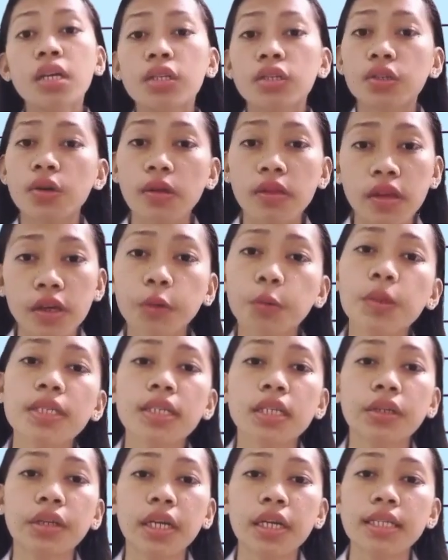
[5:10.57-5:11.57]
So there
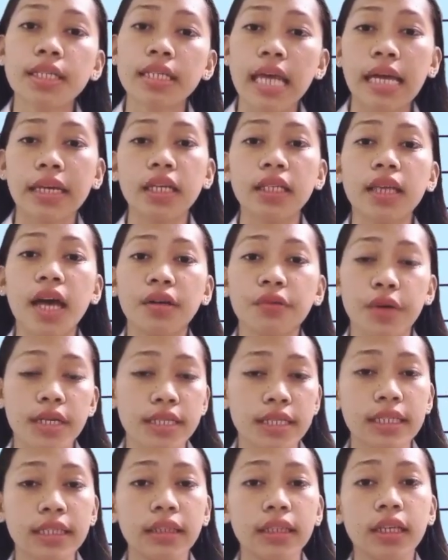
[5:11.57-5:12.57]
was a great study done
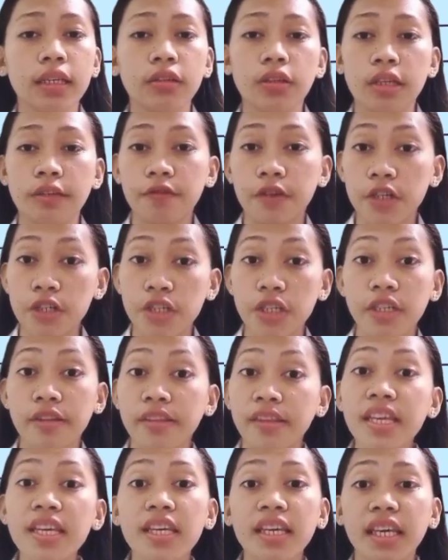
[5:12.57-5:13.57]
recently on
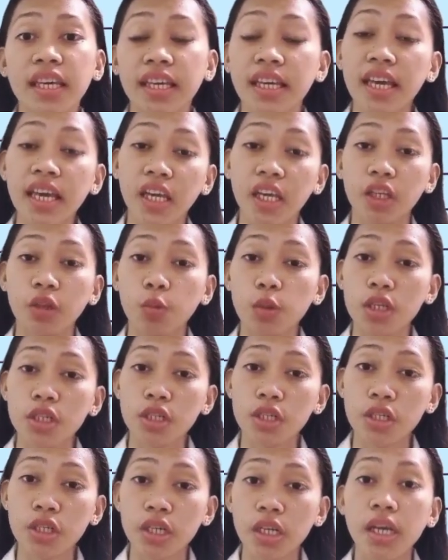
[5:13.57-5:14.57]
divergent thinking, in
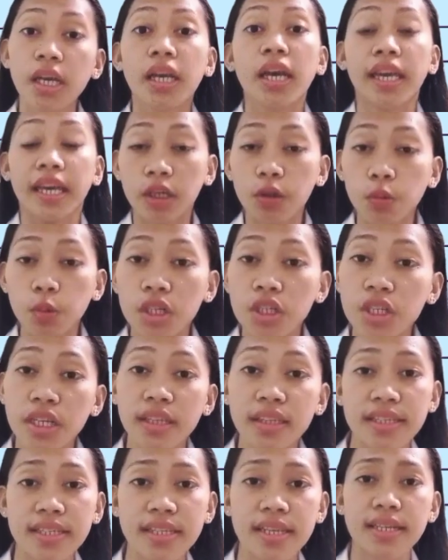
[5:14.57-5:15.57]
which
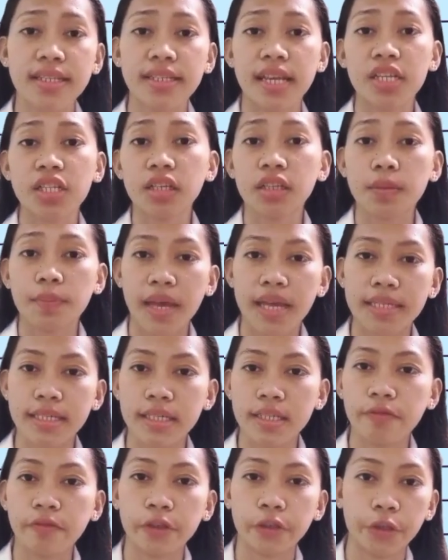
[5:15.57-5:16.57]
it is an essential
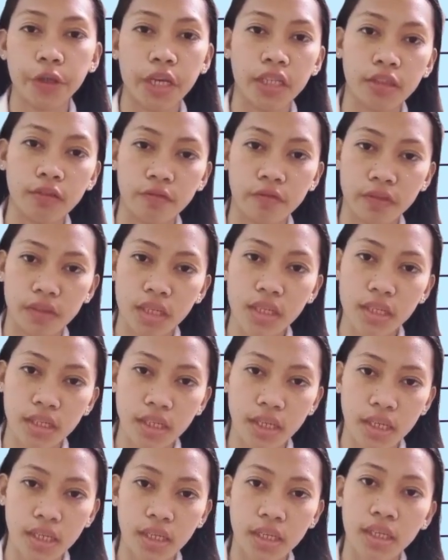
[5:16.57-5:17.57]
capacity for creative
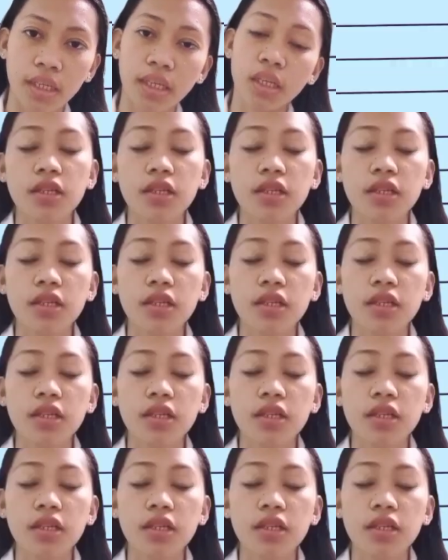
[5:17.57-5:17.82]
thinking.